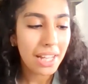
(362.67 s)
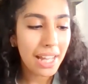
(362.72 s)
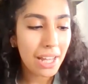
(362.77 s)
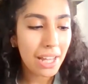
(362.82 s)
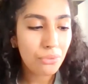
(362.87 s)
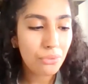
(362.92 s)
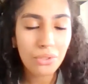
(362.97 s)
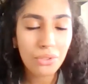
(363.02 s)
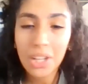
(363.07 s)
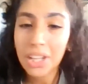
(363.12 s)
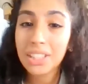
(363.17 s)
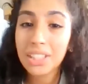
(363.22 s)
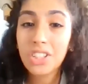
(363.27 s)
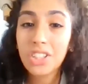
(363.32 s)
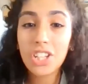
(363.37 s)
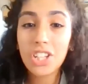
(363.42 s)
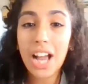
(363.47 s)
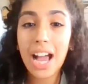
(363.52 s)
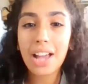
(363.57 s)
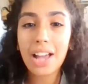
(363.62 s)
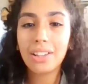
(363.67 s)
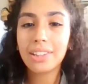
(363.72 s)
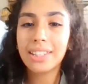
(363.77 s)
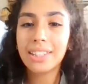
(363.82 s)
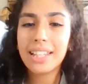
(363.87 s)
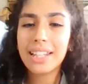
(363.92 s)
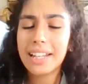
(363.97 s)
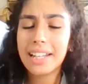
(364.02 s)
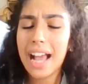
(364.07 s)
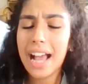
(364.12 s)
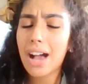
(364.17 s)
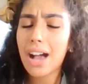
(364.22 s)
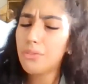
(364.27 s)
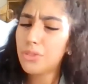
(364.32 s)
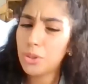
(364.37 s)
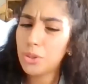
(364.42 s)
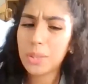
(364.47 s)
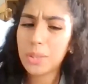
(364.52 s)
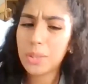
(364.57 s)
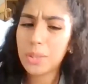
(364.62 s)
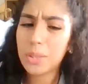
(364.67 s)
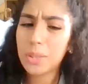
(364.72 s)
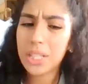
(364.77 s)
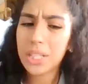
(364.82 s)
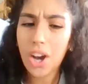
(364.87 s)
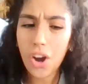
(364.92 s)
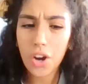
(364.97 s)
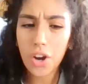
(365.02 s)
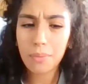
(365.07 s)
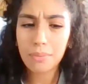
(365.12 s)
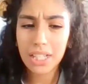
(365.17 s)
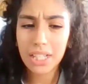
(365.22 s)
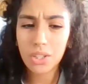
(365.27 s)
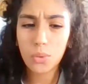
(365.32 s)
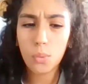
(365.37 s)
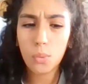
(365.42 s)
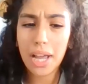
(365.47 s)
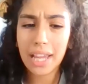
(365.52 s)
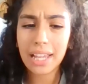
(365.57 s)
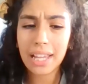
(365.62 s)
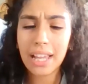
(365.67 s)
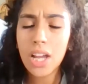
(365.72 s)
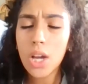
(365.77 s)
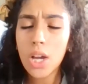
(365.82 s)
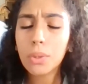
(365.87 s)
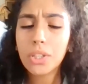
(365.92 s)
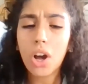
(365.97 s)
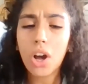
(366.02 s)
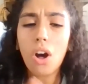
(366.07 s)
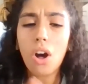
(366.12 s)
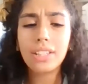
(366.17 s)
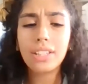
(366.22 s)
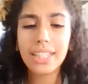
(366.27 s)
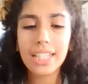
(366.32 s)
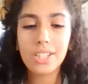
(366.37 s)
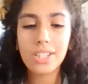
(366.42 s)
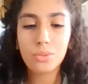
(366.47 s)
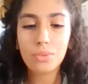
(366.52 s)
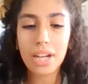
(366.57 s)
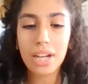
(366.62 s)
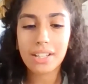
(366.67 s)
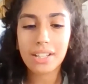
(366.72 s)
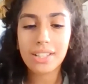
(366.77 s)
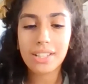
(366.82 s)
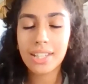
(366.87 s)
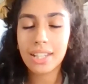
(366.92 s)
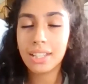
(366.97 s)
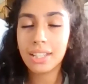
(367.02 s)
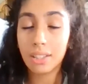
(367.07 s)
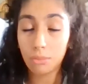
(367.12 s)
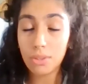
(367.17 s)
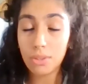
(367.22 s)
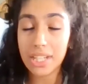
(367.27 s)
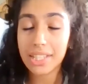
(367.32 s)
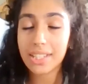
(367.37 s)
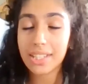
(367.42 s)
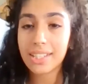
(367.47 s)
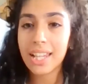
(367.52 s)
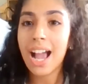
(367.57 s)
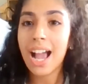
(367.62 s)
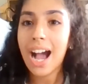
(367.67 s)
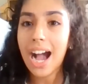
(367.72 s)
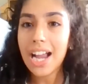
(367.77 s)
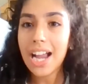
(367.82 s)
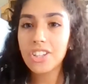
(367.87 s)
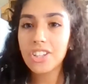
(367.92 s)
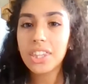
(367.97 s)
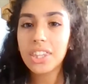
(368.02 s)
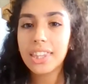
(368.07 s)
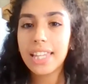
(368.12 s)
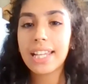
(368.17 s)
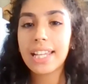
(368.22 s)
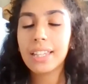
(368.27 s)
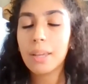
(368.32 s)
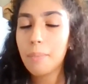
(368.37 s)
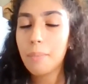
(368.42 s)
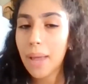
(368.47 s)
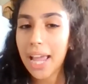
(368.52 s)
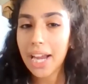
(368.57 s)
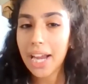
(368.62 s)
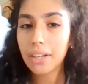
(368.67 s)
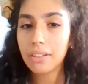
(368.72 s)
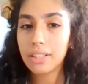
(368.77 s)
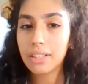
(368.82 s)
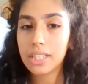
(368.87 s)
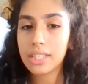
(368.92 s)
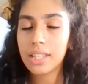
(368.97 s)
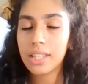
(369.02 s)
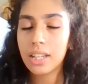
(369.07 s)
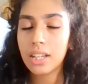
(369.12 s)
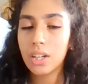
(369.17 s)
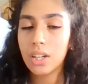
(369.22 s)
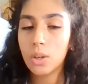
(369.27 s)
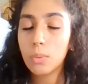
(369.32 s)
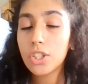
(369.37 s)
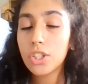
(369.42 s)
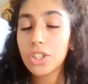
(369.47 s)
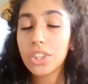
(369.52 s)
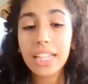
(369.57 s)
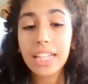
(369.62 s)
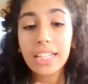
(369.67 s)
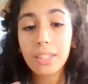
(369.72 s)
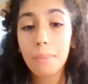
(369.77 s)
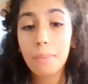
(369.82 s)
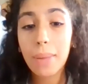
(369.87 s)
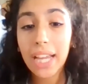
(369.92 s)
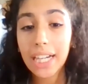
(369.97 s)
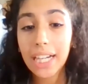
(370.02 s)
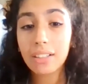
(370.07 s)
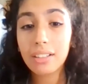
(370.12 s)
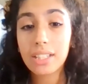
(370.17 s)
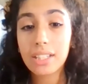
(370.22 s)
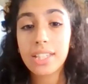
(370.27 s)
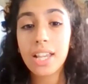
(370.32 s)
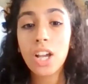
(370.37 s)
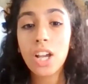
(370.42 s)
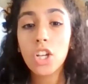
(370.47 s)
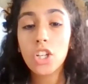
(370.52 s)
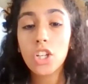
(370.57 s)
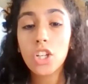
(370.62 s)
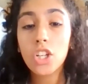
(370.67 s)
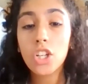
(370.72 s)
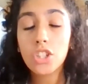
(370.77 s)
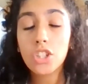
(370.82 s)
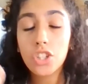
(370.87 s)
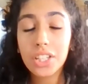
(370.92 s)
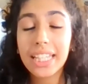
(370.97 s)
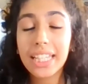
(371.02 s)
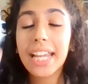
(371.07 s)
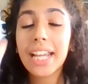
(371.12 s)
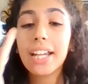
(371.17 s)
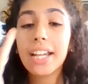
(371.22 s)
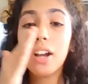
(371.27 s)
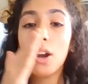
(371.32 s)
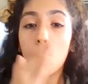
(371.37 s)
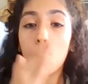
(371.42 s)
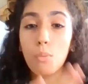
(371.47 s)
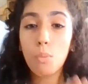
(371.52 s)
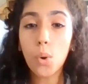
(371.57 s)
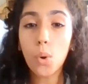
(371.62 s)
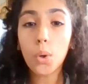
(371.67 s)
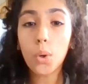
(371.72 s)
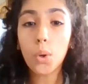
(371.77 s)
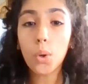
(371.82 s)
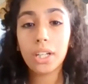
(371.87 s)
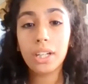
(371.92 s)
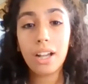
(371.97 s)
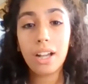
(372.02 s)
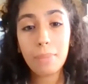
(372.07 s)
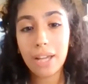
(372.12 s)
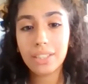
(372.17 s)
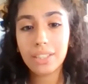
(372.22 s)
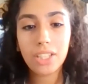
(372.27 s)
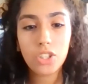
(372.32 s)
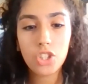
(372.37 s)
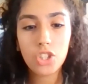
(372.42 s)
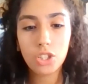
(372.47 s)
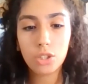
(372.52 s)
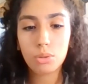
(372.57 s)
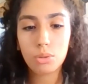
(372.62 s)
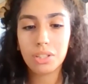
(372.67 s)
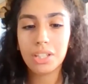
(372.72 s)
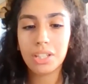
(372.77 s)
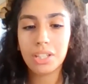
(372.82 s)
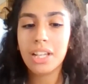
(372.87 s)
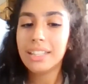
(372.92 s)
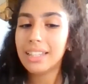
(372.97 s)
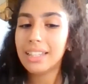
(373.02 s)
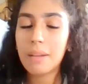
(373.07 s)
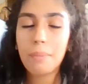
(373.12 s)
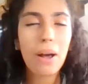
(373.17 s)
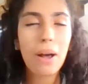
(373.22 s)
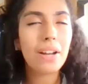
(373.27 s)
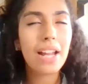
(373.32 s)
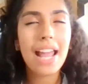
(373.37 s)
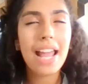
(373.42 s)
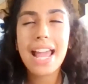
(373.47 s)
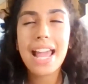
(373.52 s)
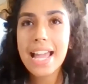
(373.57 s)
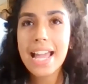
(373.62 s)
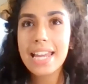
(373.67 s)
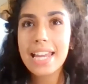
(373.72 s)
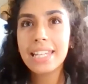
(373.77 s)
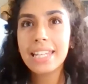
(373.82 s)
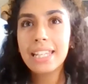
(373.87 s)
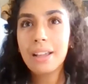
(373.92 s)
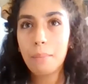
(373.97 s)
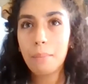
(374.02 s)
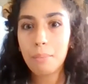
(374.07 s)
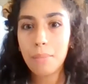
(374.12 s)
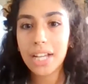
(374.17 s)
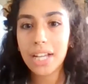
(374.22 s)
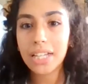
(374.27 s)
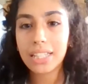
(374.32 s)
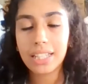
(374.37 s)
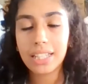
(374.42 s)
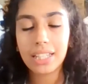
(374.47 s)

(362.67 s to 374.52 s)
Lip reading: if the child didn't have to be harmed in a way. With all these risks, I should think the parents, we should think the parents should care more about their children than about any money